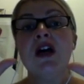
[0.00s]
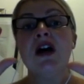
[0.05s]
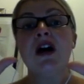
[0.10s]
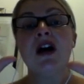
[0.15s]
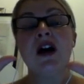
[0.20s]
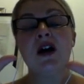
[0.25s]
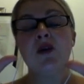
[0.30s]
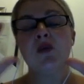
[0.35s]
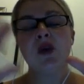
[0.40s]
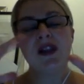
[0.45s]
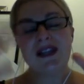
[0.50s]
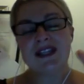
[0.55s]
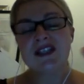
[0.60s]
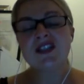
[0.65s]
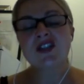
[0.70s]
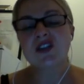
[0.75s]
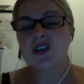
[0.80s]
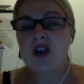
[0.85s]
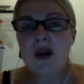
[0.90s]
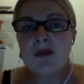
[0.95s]

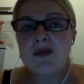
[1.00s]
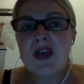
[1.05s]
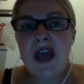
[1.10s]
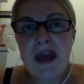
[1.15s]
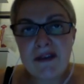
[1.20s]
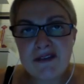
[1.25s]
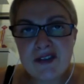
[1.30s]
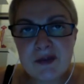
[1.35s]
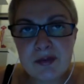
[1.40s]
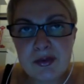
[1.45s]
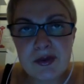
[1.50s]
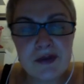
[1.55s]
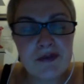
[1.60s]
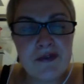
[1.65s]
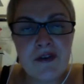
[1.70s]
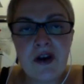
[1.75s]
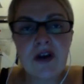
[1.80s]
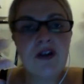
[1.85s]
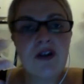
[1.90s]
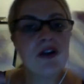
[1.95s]
Instagram you have to put a
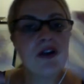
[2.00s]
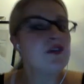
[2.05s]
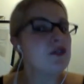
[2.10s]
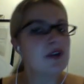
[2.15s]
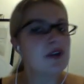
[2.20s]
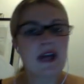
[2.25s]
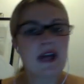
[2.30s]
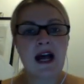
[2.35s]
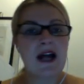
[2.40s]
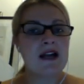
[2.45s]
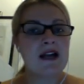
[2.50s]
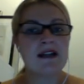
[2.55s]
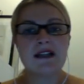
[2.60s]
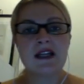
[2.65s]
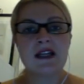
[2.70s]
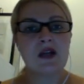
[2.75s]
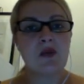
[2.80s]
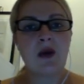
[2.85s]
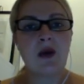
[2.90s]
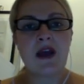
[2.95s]
photo. You can't get
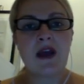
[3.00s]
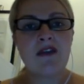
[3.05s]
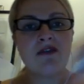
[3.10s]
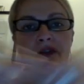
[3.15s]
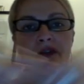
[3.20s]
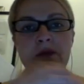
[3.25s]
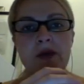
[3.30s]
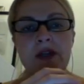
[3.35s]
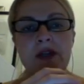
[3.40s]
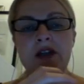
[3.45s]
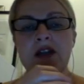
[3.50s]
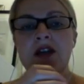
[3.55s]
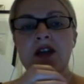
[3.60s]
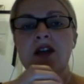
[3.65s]
away from it.